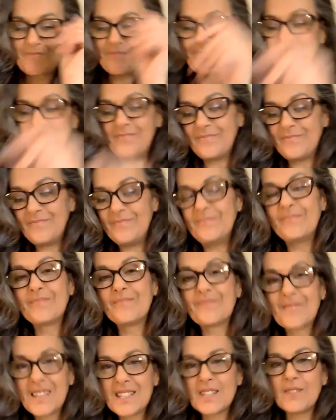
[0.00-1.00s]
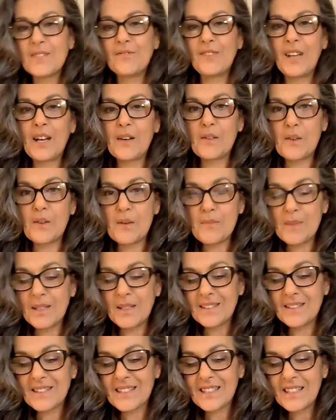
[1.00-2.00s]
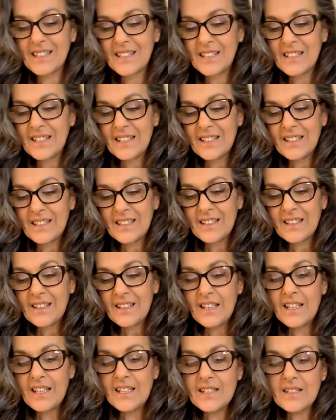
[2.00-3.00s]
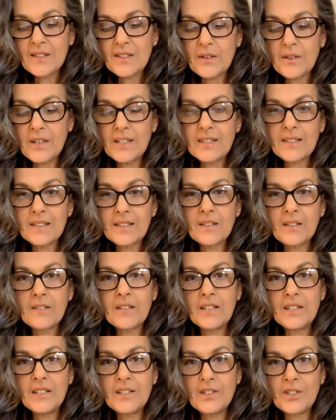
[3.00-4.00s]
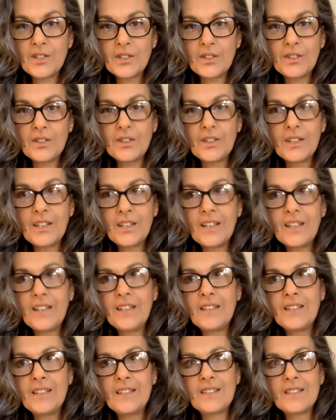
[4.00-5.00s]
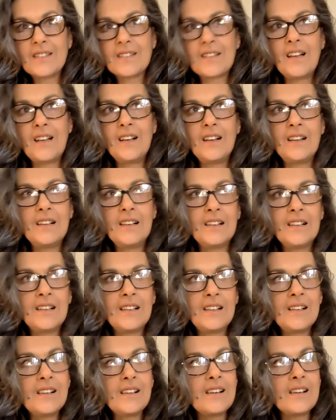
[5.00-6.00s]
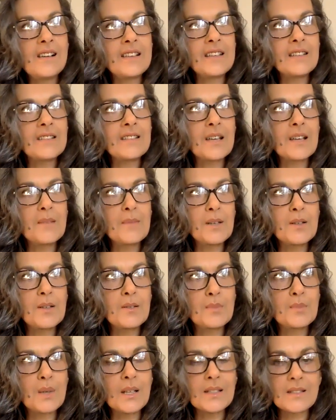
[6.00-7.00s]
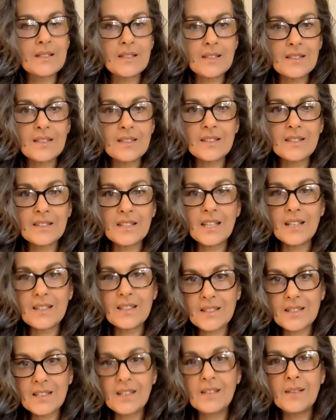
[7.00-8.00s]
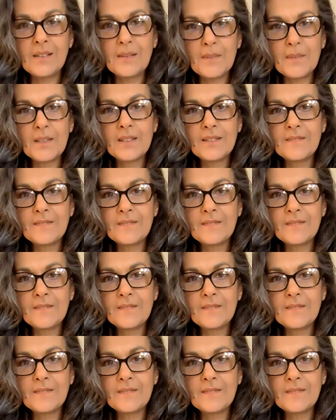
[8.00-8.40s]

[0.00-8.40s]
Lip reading: That's the flowery bit. Ease, grace, and great joy is an alchemical practice that takes time.